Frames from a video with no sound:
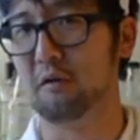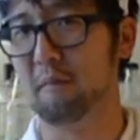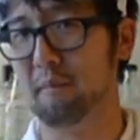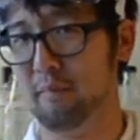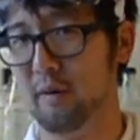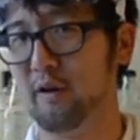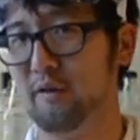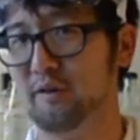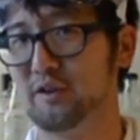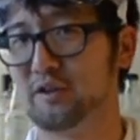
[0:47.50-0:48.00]
of
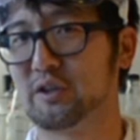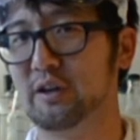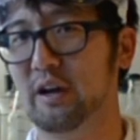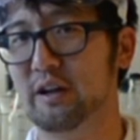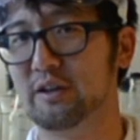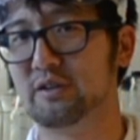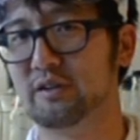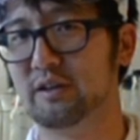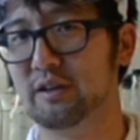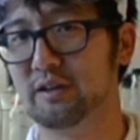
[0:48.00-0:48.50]

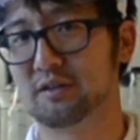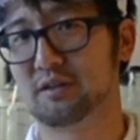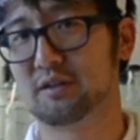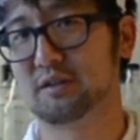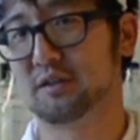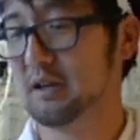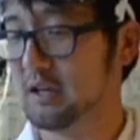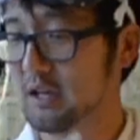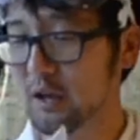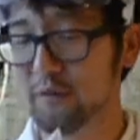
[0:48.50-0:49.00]
butterscotch discs.
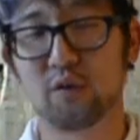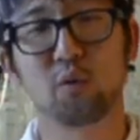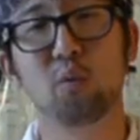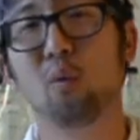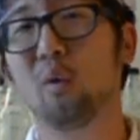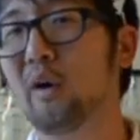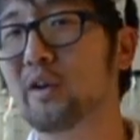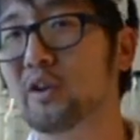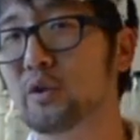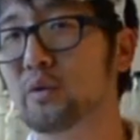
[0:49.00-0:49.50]
If you
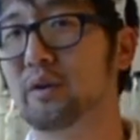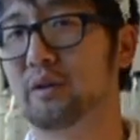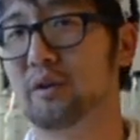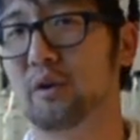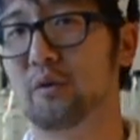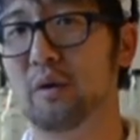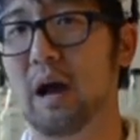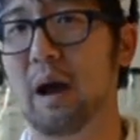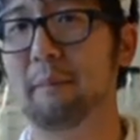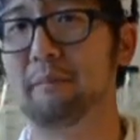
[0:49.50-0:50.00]
want, you can
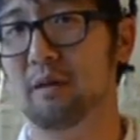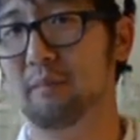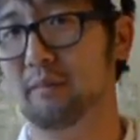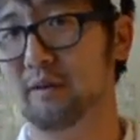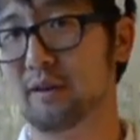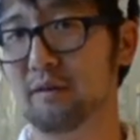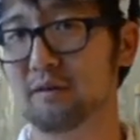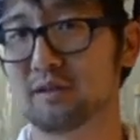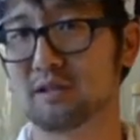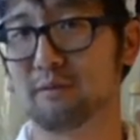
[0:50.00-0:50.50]
unwrap them, but
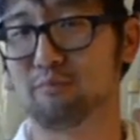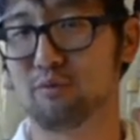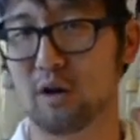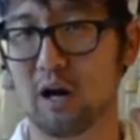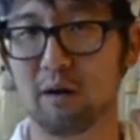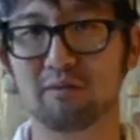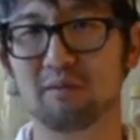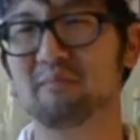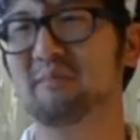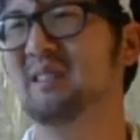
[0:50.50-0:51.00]
here's the
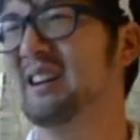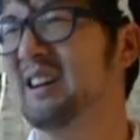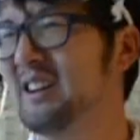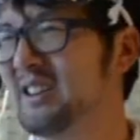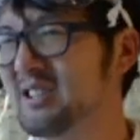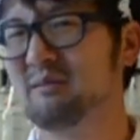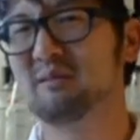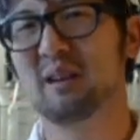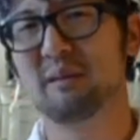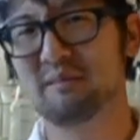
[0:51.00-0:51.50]
problem.
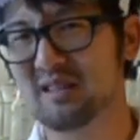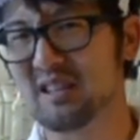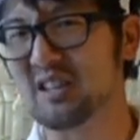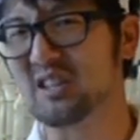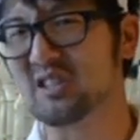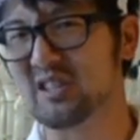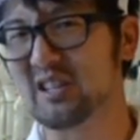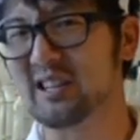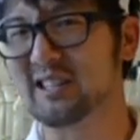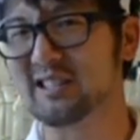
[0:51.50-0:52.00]
Sometimes they
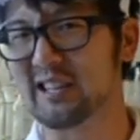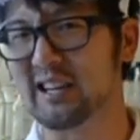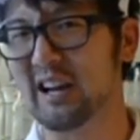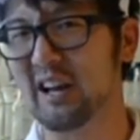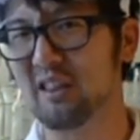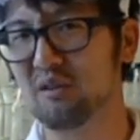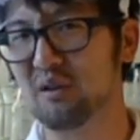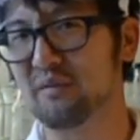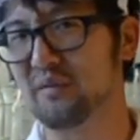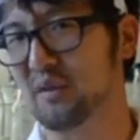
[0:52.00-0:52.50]
stick
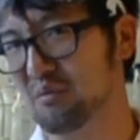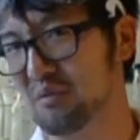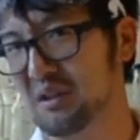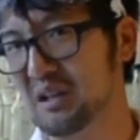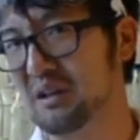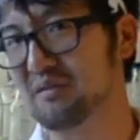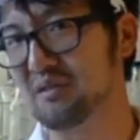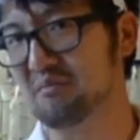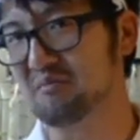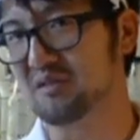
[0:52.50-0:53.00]
together if you
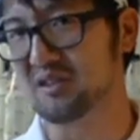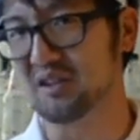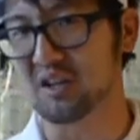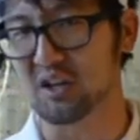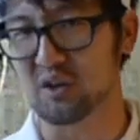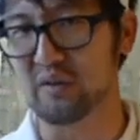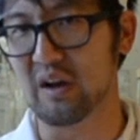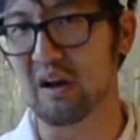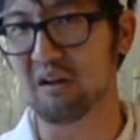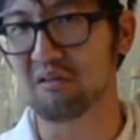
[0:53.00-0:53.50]
leave them sitting
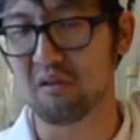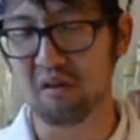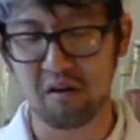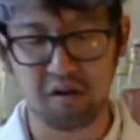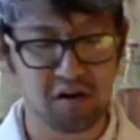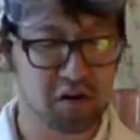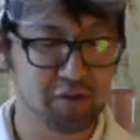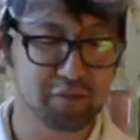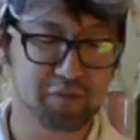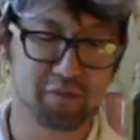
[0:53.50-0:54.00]
around long
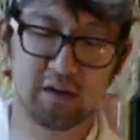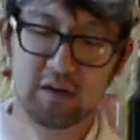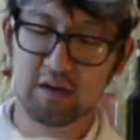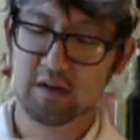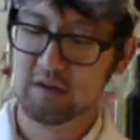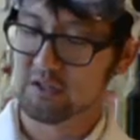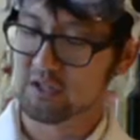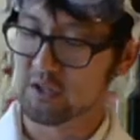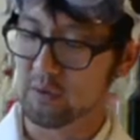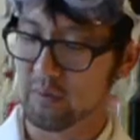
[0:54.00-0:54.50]

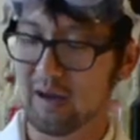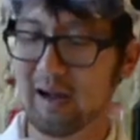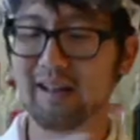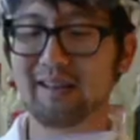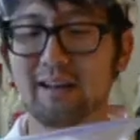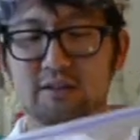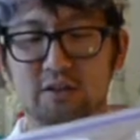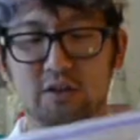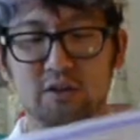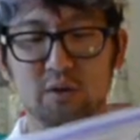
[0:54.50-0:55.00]
enough. So what I
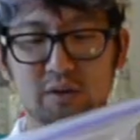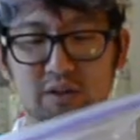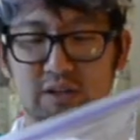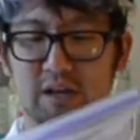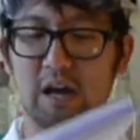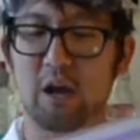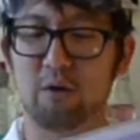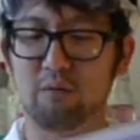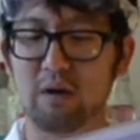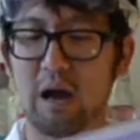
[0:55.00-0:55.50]
like to do is
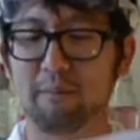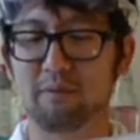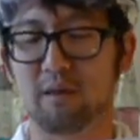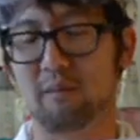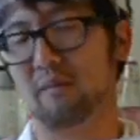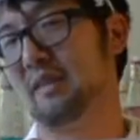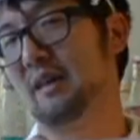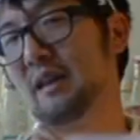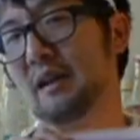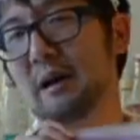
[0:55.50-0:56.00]
I unwrap them
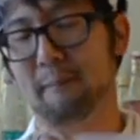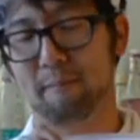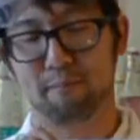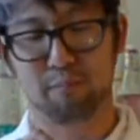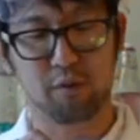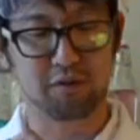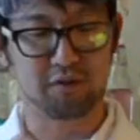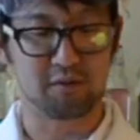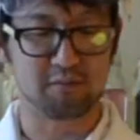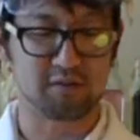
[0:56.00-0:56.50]
and then I
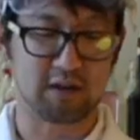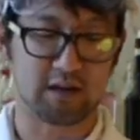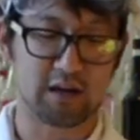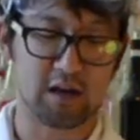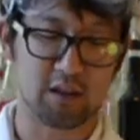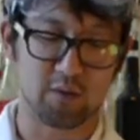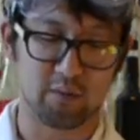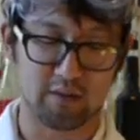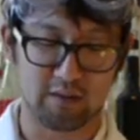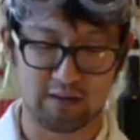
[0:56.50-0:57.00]
put them
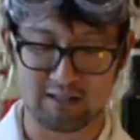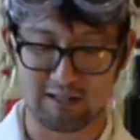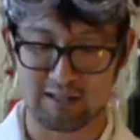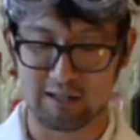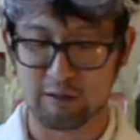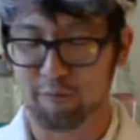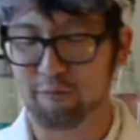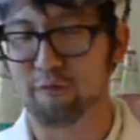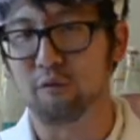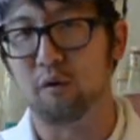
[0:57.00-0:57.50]
together in these
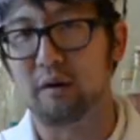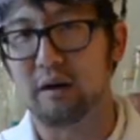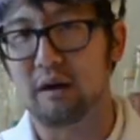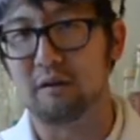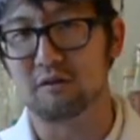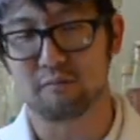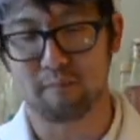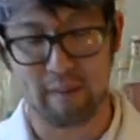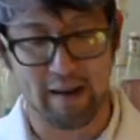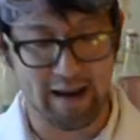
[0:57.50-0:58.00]
little
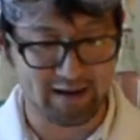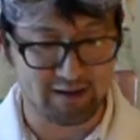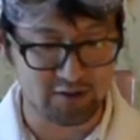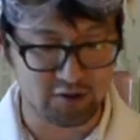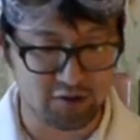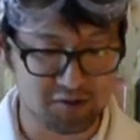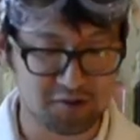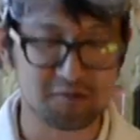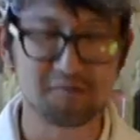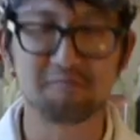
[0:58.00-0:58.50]
4-ounce
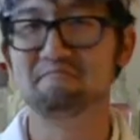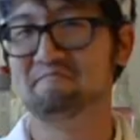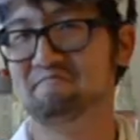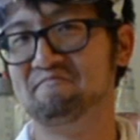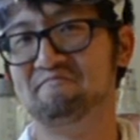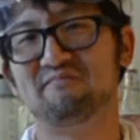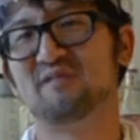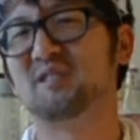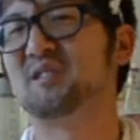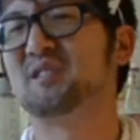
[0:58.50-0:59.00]
packages,
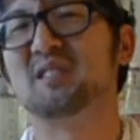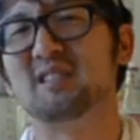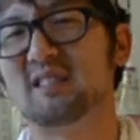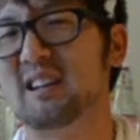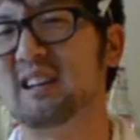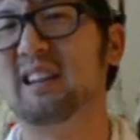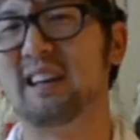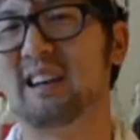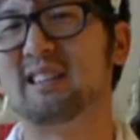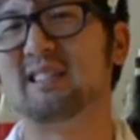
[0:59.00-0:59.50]
just because I
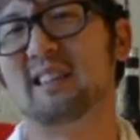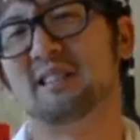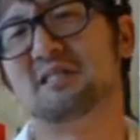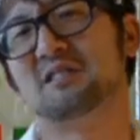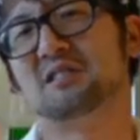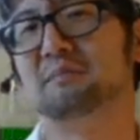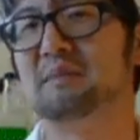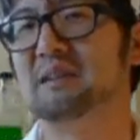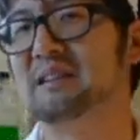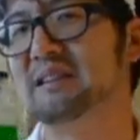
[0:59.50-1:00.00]
like things to be